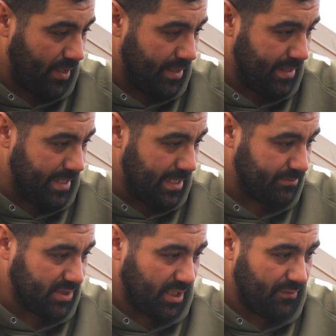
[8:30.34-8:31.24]

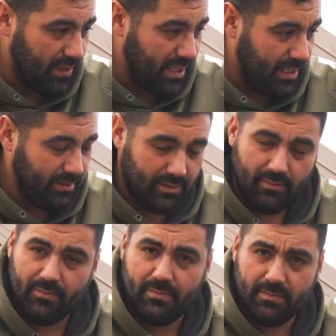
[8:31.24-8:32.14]
So far
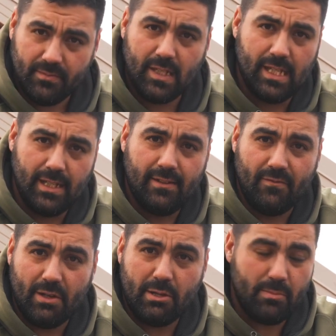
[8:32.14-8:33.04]
I'm
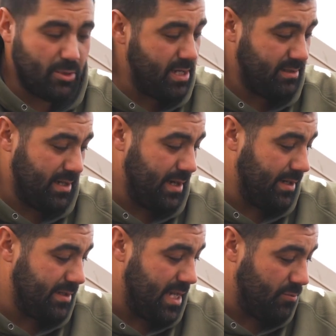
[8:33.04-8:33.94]
very impressed. 10 out
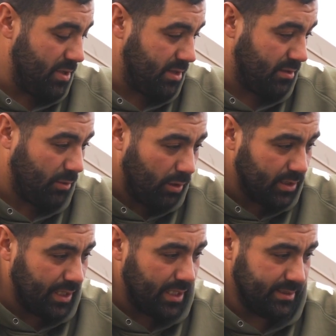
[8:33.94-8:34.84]
of 10 with
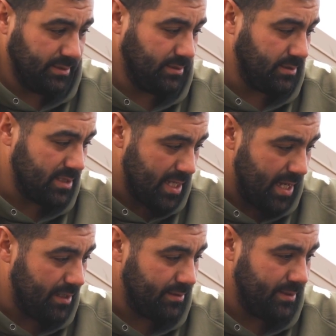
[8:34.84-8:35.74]
quality, the
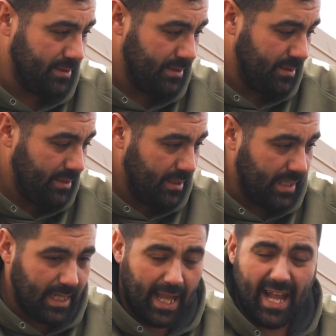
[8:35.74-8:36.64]
sound,
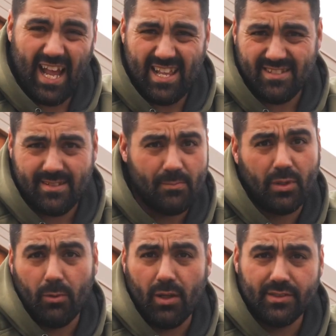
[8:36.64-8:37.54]
how
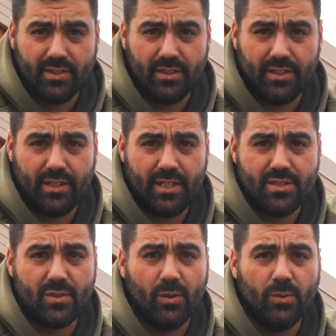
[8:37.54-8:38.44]
simple it was to
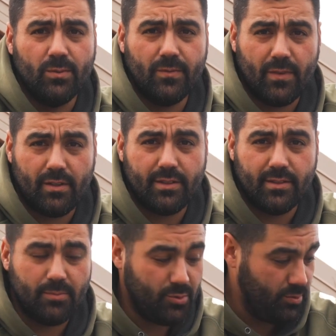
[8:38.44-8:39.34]
install. Very
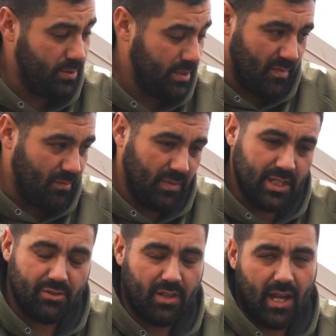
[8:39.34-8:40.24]
simple,
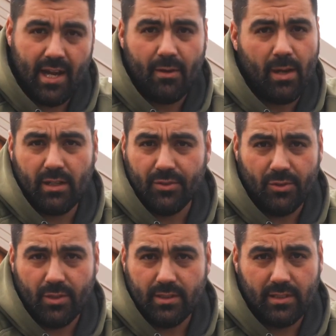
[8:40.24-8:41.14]
literally anyone could
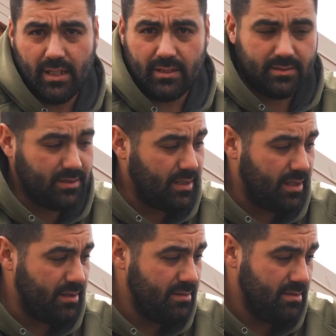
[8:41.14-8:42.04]
do it. So